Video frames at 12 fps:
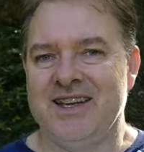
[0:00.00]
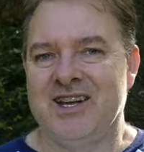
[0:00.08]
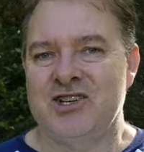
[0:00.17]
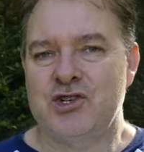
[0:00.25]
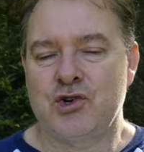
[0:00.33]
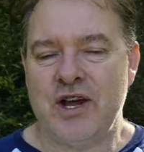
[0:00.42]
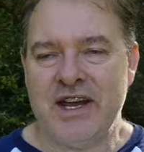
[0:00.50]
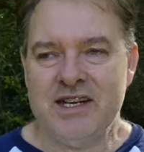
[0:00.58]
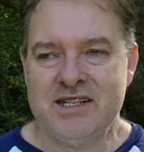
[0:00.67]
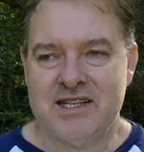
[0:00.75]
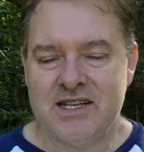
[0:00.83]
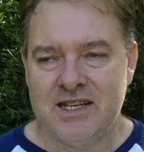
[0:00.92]

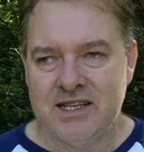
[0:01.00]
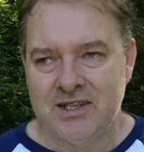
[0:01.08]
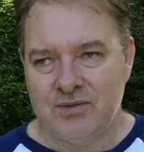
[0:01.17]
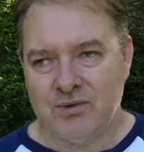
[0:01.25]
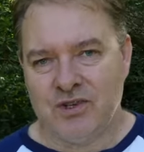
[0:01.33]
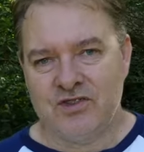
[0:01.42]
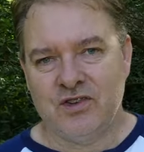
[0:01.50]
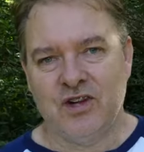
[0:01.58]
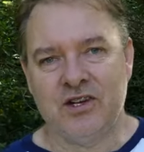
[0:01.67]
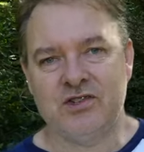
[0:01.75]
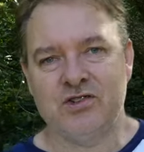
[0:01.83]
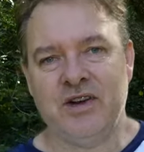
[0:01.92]
trend. Well, it's
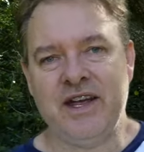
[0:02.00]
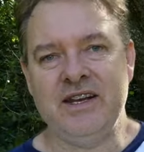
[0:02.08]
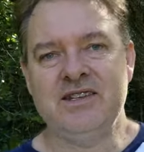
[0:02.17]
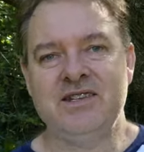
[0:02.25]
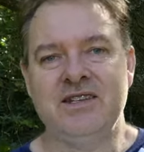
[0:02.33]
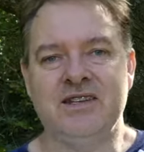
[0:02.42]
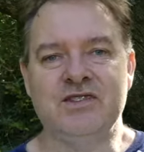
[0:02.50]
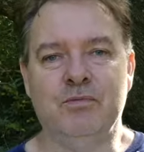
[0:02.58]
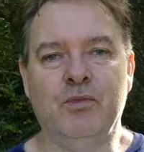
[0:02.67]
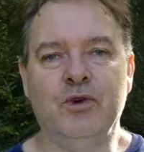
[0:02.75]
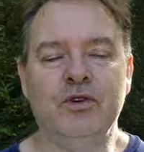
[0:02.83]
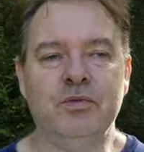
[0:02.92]
not a trend, it's a
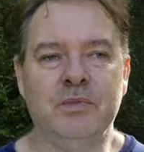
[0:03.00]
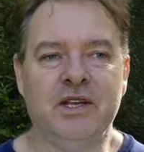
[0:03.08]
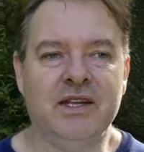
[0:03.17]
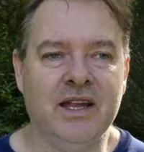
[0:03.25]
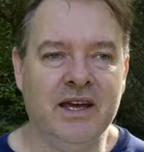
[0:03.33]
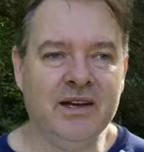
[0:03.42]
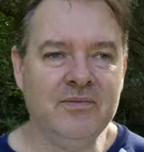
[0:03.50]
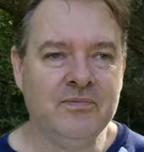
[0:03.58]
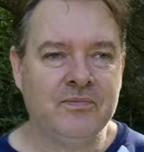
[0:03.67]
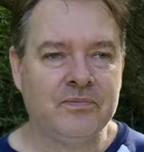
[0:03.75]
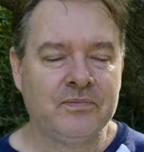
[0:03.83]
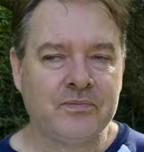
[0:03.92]
movement now,
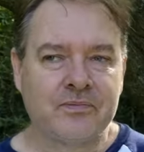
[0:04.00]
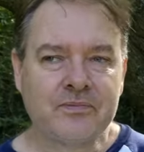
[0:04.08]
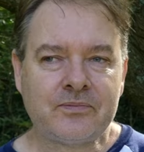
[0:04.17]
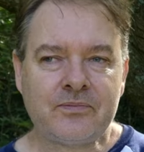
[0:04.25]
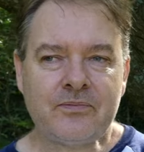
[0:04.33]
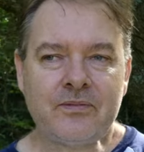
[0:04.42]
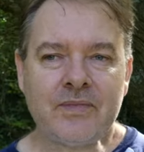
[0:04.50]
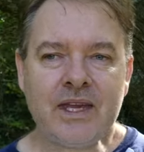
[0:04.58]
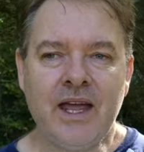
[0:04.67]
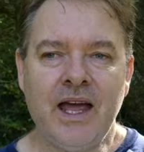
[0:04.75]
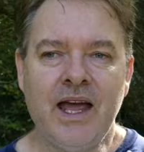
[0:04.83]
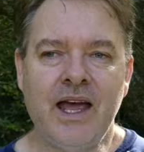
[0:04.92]

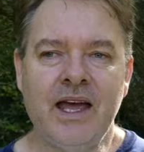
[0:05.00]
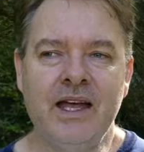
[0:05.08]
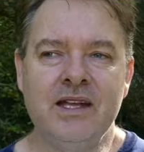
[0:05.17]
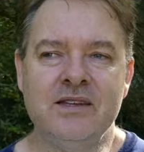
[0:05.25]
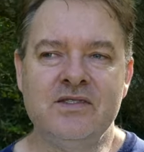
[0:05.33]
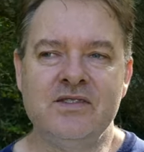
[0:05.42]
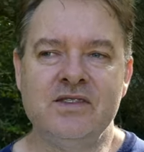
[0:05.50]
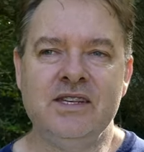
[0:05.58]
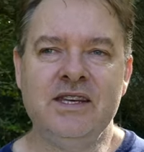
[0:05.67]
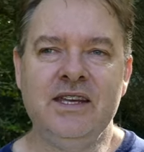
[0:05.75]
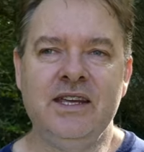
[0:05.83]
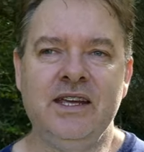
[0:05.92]
and
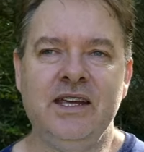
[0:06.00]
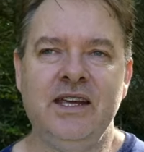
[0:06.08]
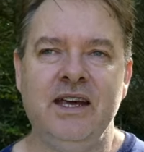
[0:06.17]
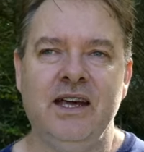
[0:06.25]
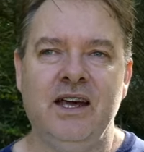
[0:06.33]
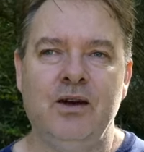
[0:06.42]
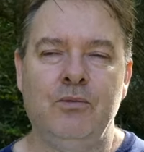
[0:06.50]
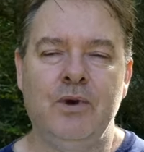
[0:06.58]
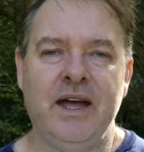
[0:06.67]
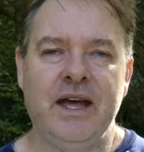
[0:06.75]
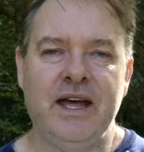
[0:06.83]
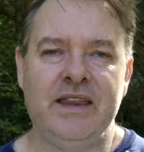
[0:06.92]
seeing
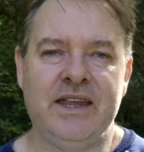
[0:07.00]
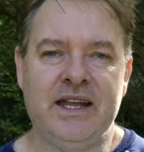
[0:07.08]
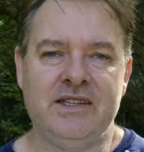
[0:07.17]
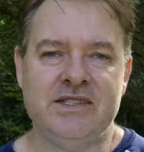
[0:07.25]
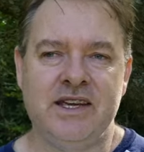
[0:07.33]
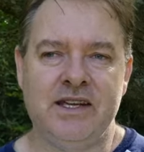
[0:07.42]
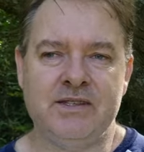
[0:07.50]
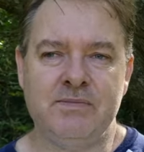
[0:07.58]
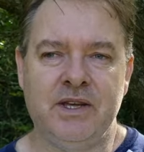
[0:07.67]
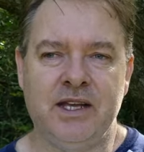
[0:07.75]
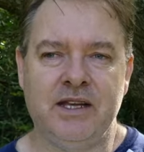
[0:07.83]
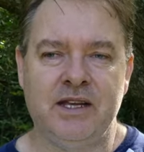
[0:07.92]
where that takes
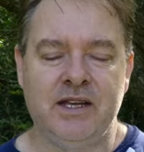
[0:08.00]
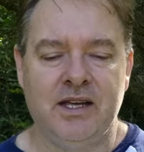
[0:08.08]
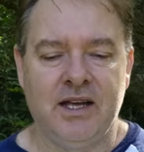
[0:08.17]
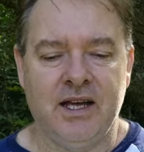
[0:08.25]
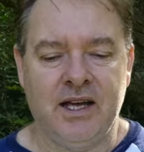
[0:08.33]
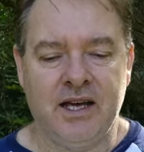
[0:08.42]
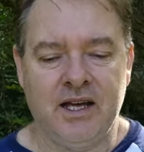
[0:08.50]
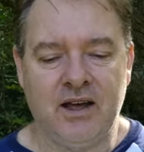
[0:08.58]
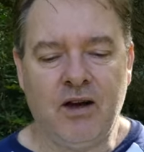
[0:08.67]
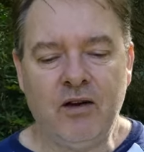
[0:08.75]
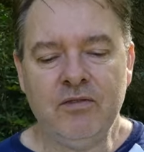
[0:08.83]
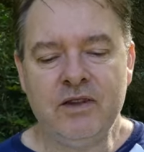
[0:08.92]
me.
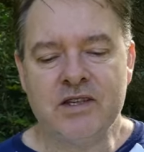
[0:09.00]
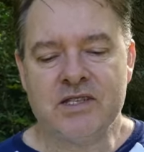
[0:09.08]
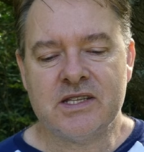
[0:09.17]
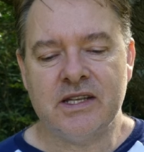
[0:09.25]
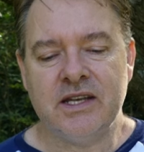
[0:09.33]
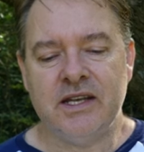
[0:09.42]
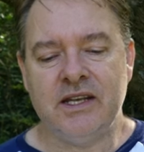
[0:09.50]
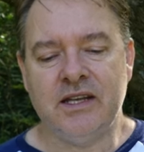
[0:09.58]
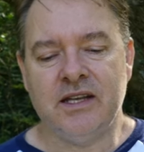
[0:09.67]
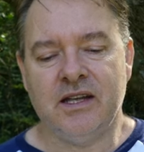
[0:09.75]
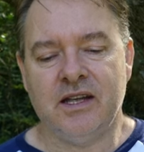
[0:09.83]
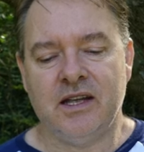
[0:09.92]

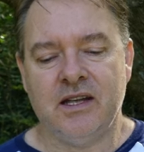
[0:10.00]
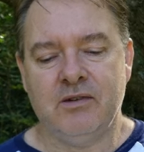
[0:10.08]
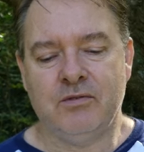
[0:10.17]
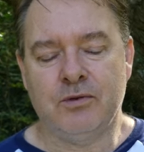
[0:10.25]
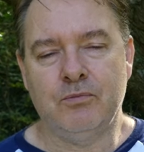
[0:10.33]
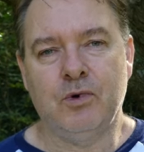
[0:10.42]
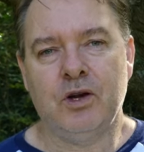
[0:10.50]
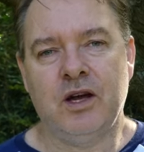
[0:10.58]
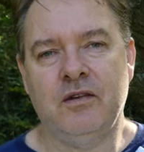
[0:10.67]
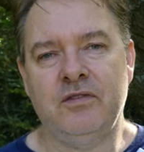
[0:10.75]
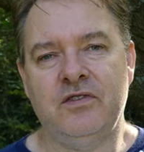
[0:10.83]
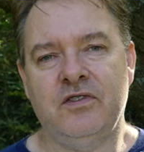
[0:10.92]
Obviously, from what
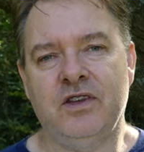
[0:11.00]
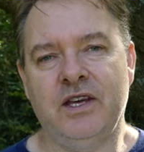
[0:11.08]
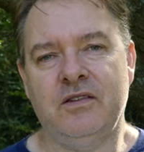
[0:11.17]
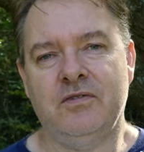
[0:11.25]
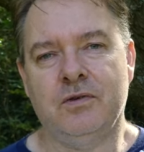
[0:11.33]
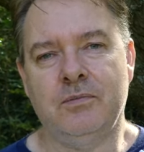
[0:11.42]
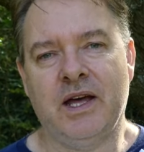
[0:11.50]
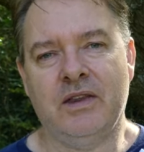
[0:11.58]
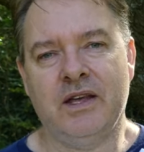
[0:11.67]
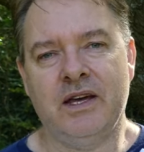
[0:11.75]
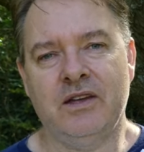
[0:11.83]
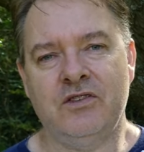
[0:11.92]
I've seen from
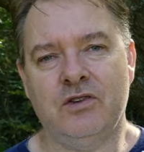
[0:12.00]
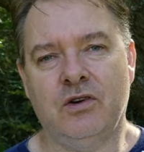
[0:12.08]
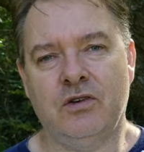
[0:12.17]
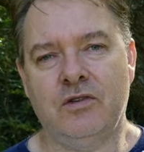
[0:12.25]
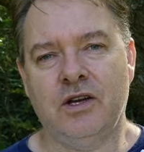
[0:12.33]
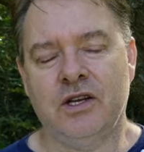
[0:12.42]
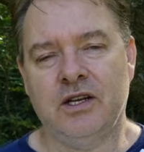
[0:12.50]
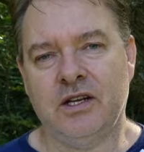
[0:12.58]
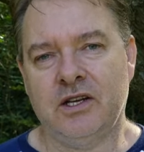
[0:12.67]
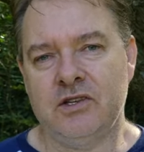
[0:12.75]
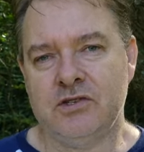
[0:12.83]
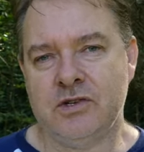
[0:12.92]
other stock
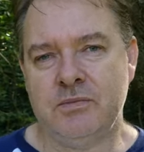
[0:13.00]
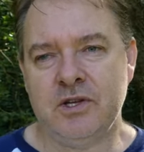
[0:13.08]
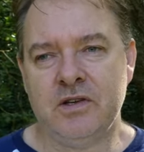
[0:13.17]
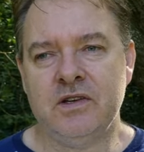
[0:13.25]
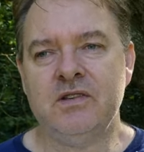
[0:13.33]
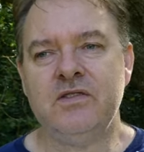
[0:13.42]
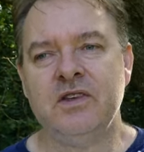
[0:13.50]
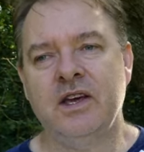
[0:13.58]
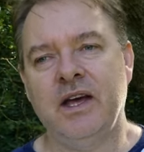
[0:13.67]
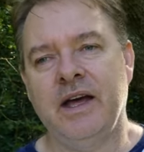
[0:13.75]
contributors,